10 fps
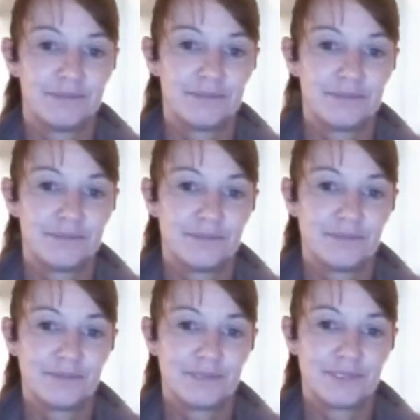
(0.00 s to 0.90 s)

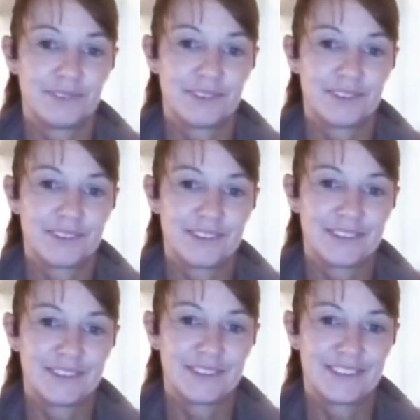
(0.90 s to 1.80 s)

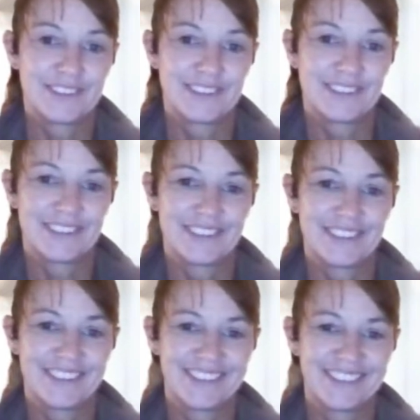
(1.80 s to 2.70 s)

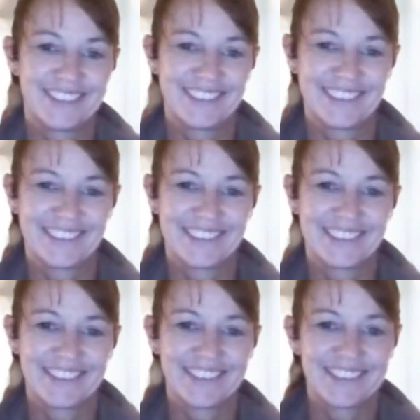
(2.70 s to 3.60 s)

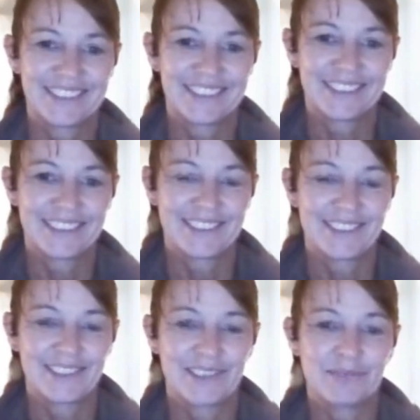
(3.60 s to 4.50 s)

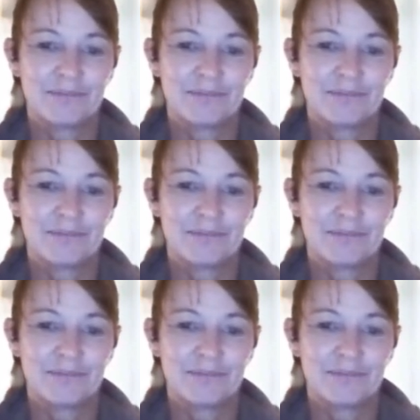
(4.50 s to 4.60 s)
No words are spoken by the person on screen.